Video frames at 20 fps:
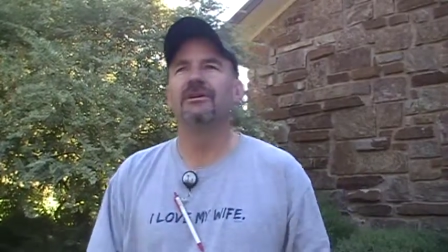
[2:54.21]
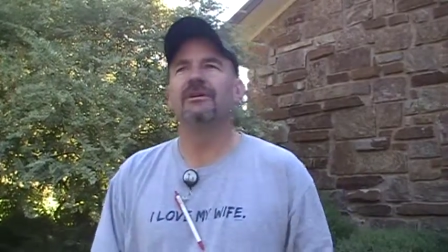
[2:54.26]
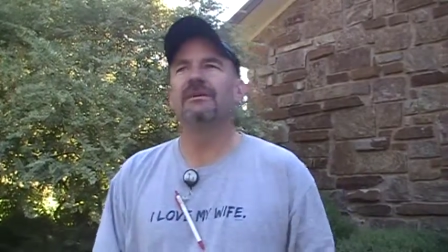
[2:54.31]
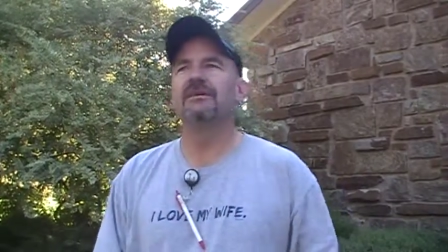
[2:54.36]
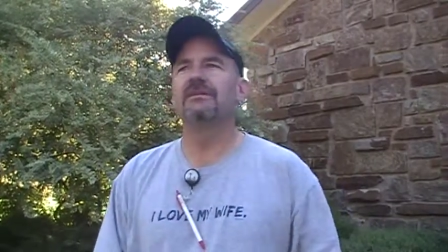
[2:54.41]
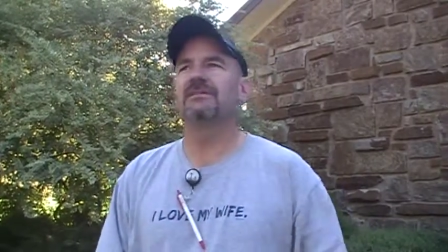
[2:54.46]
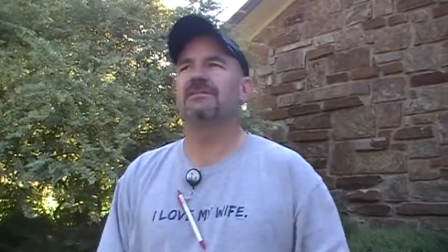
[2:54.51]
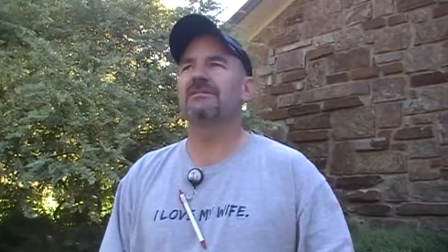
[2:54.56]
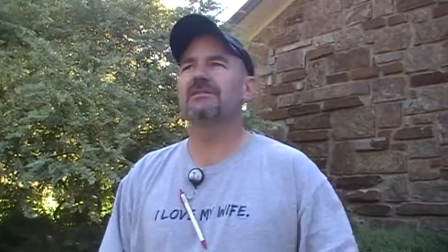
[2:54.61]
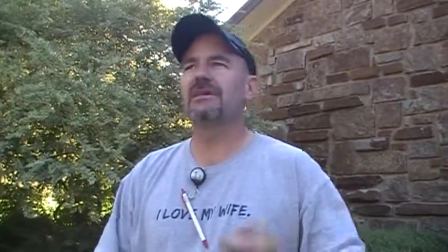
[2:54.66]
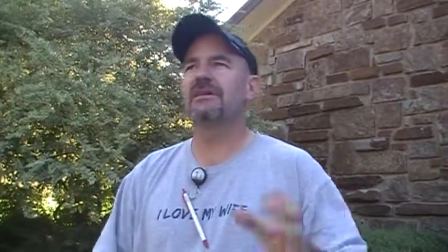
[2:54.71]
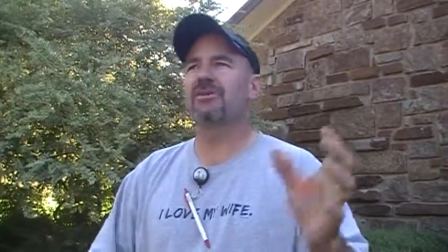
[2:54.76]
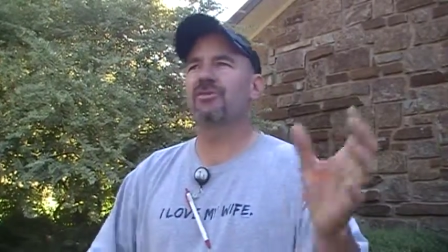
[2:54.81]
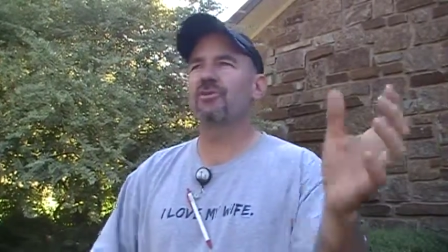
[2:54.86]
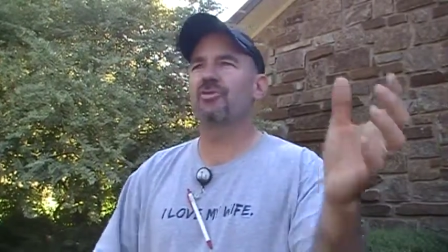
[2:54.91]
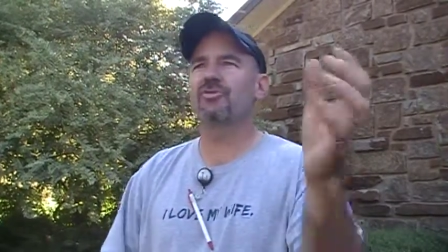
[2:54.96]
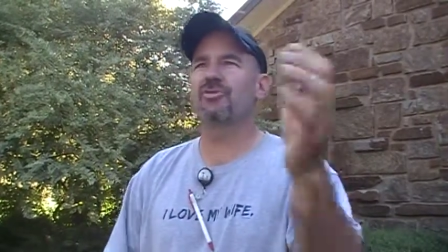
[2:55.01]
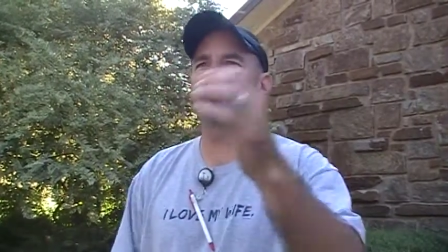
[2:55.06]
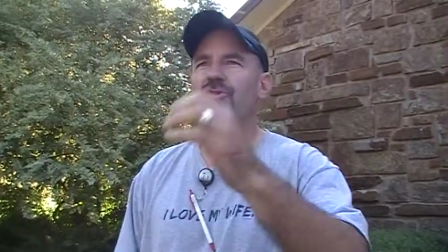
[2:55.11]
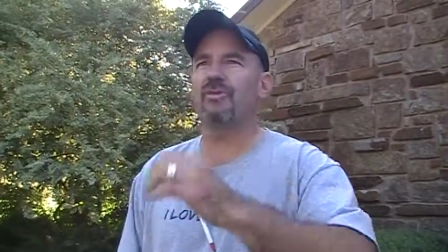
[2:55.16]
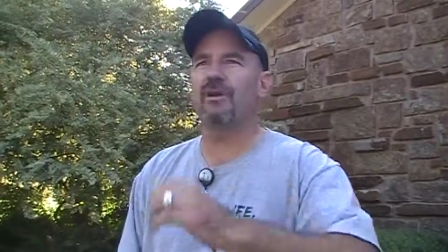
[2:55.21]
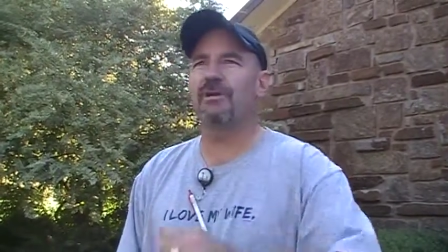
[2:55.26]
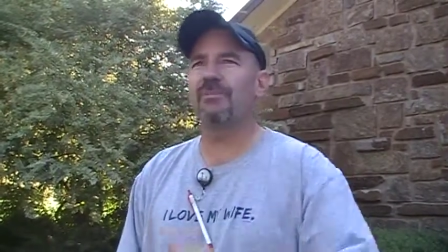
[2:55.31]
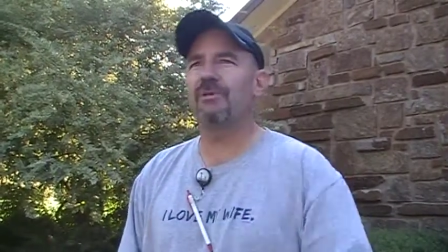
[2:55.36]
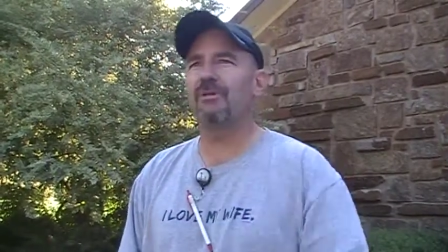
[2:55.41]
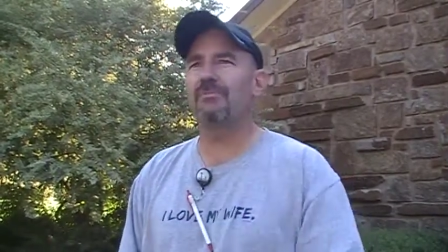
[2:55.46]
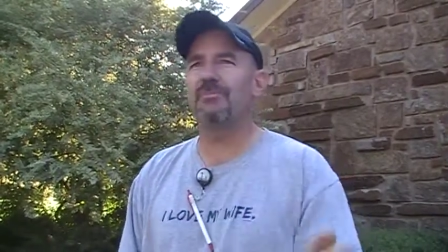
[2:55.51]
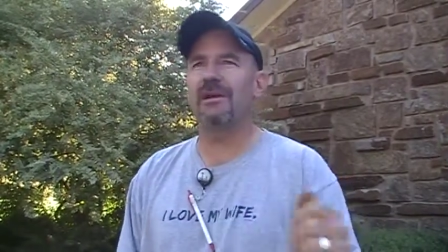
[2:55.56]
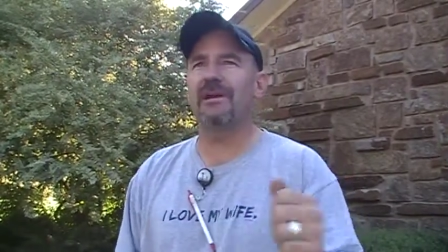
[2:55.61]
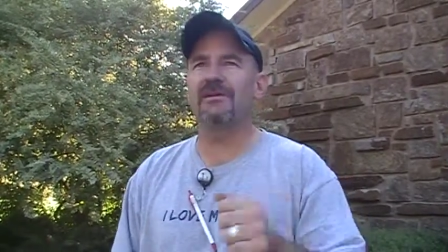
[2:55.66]
He says, it's like
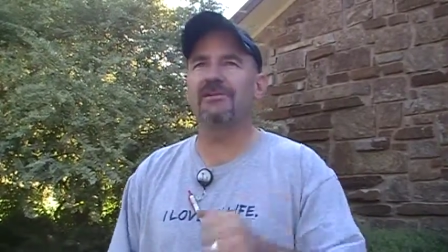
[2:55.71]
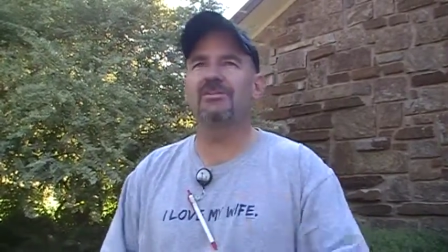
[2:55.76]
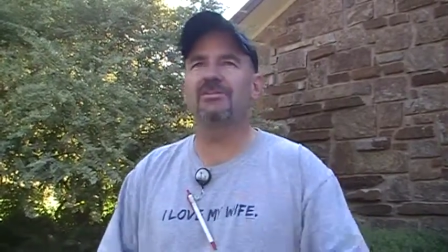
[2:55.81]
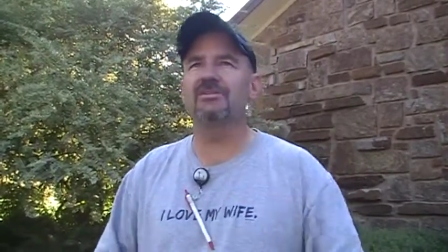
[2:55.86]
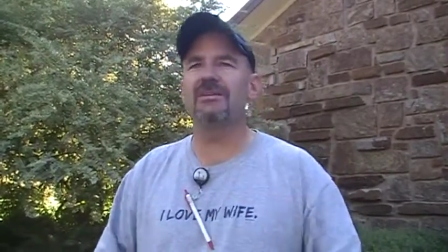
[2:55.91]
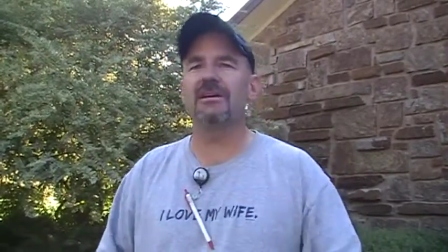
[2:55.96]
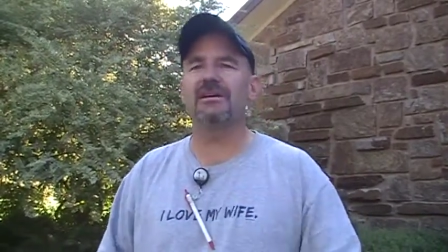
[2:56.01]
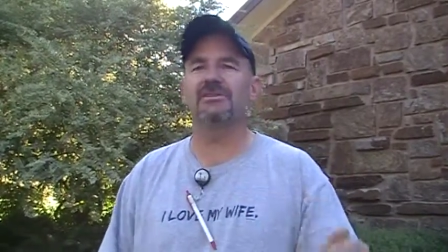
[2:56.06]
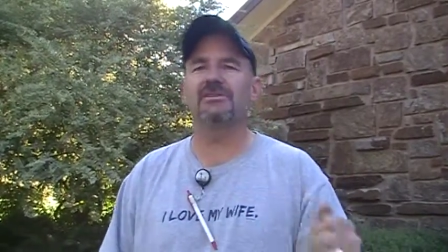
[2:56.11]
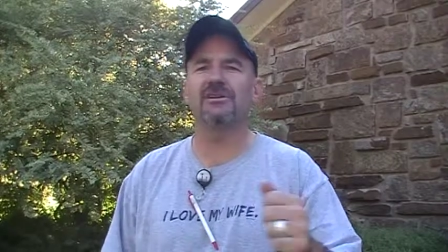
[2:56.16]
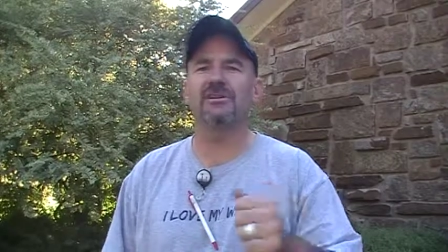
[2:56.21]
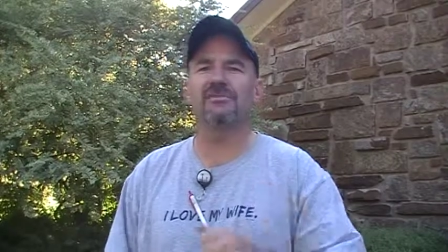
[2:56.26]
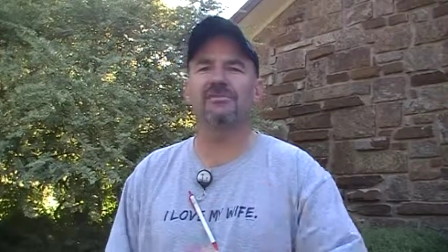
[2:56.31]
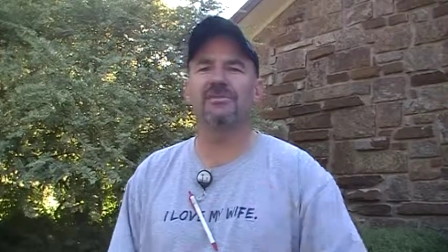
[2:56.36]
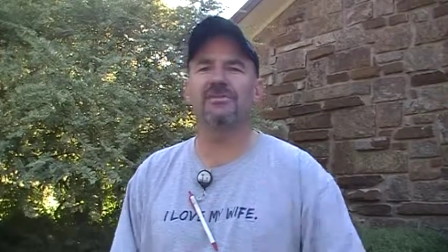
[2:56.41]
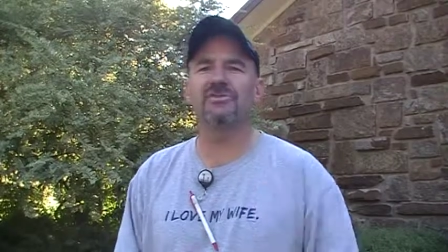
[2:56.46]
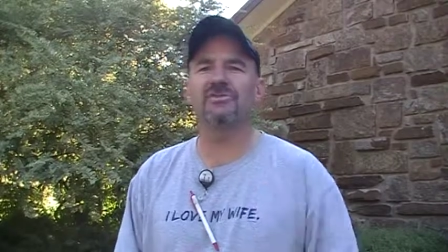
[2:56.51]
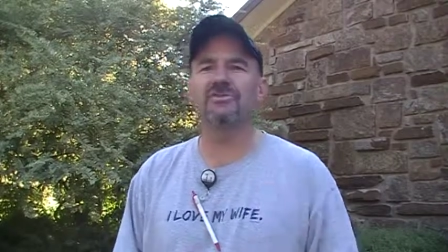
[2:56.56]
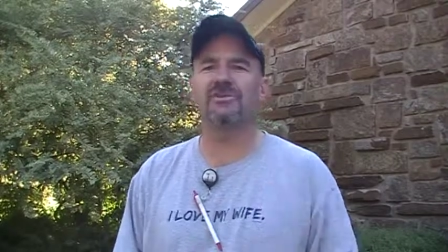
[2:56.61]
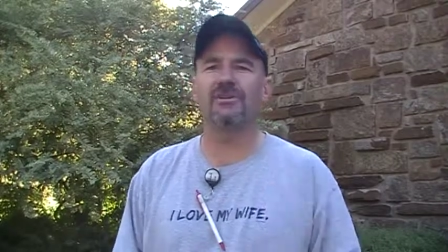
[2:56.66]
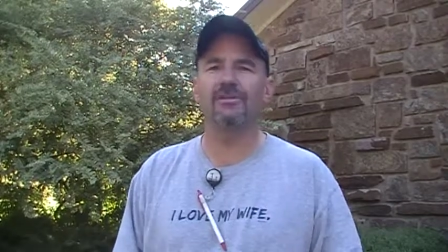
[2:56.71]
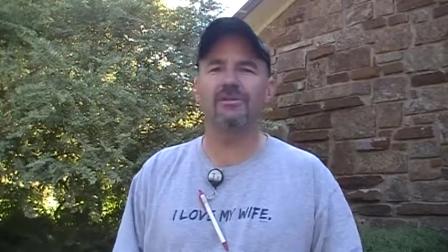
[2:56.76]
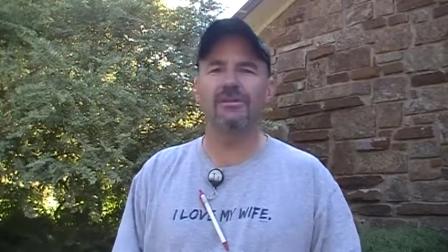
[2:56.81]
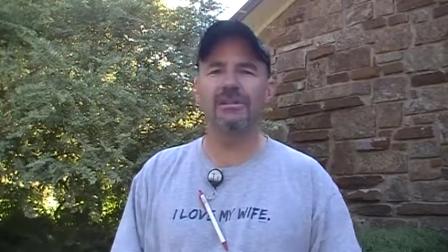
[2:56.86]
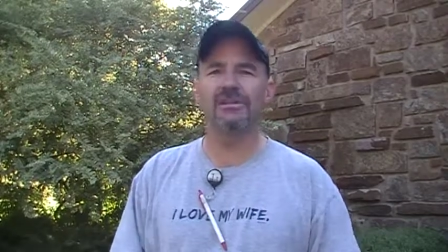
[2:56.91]
scrubbing parasites off your soul.